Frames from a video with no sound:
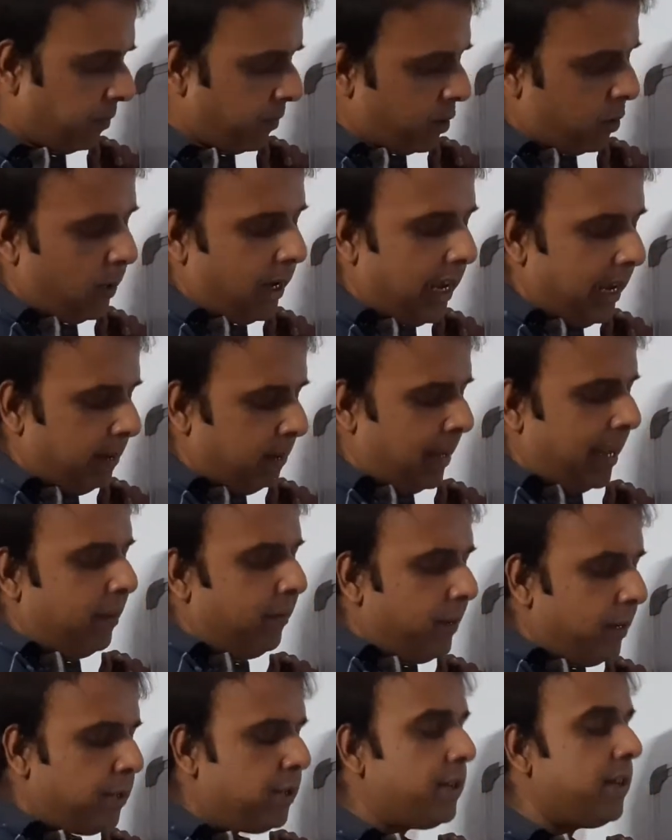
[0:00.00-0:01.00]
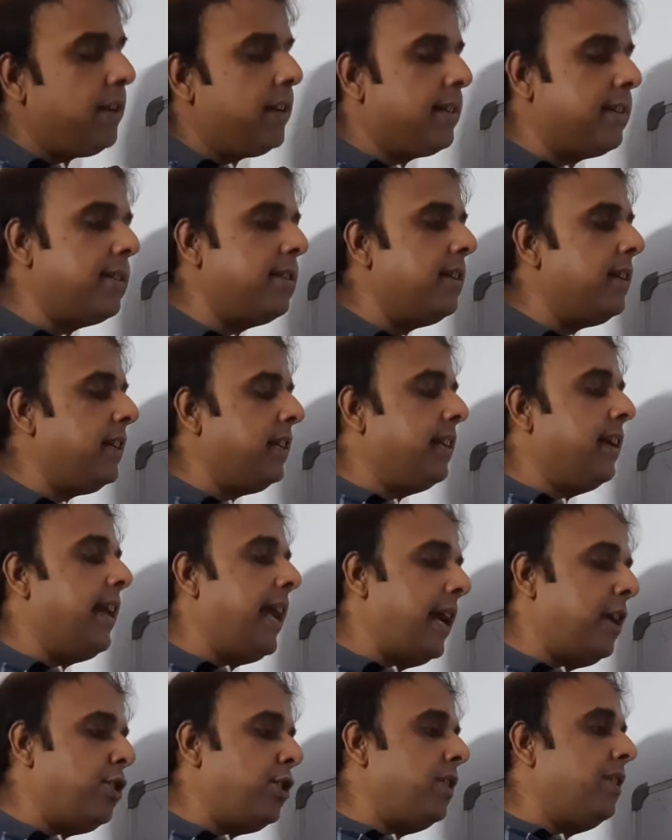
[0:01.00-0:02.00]
okay, by which they are exerting their
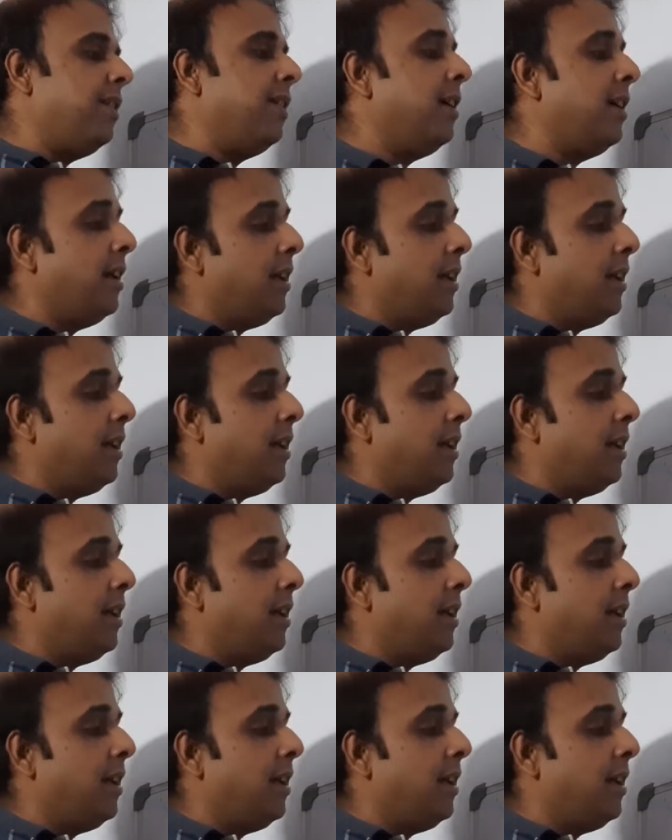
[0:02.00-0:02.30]
action,